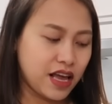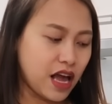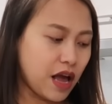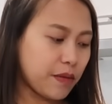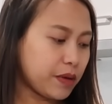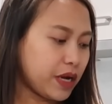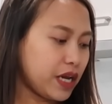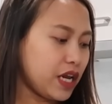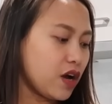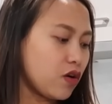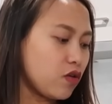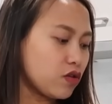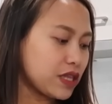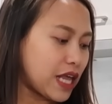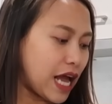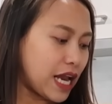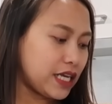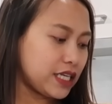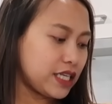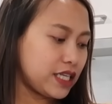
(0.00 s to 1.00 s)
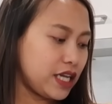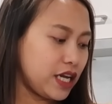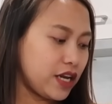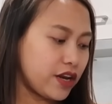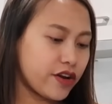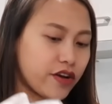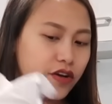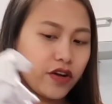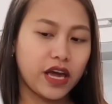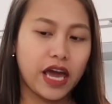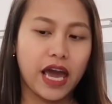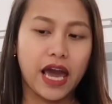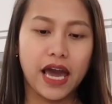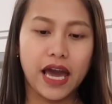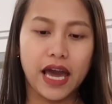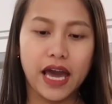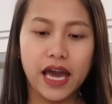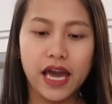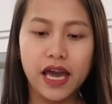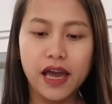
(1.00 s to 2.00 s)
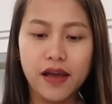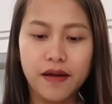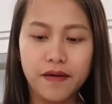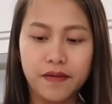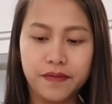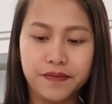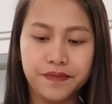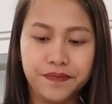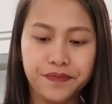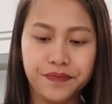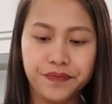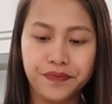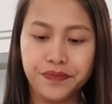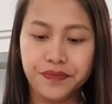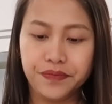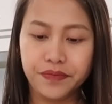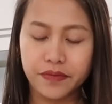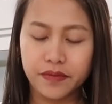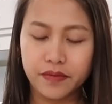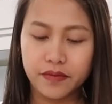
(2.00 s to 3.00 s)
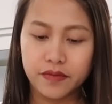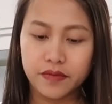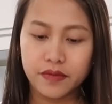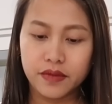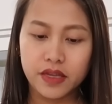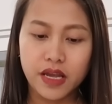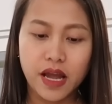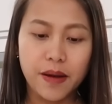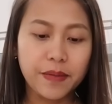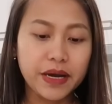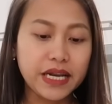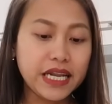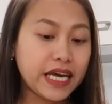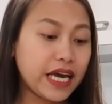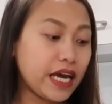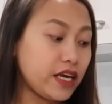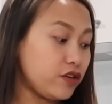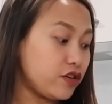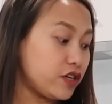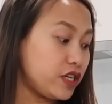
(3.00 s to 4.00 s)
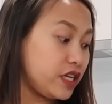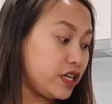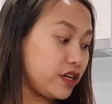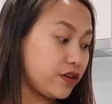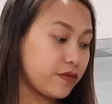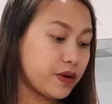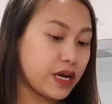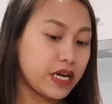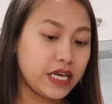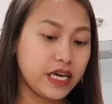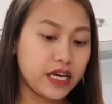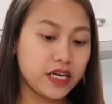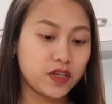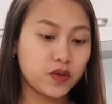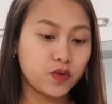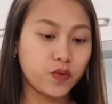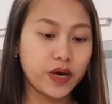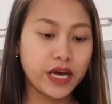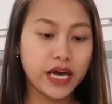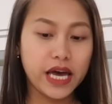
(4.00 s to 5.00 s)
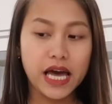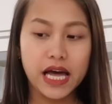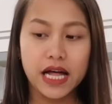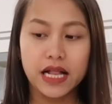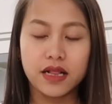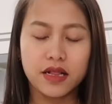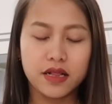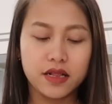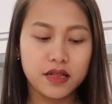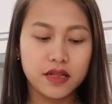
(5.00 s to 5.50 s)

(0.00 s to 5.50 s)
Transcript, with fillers: I'm gonna go prepare dinner, okay? I'm gonna get your dinner ready as well.